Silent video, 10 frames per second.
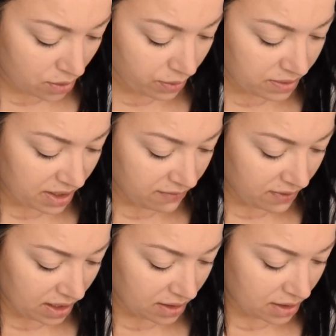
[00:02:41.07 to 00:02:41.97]
with my
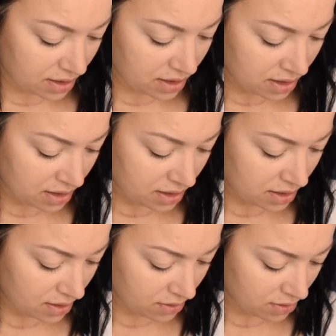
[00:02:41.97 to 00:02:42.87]
finger
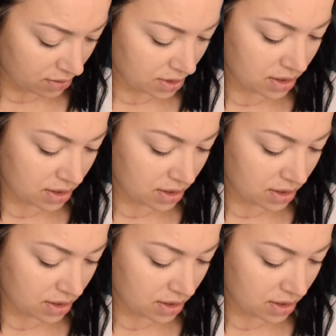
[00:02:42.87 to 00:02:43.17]
on